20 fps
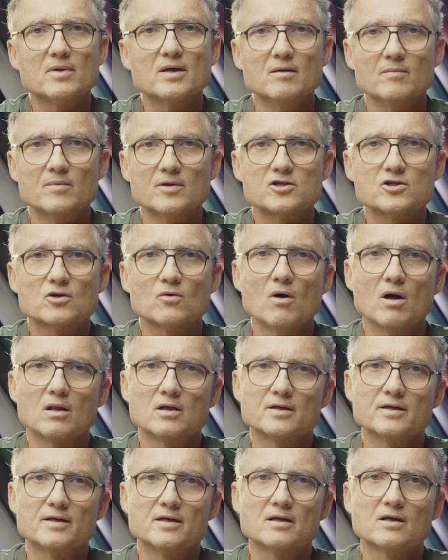image
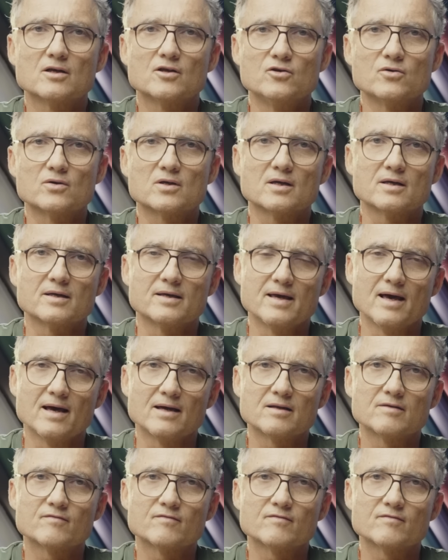quality you can get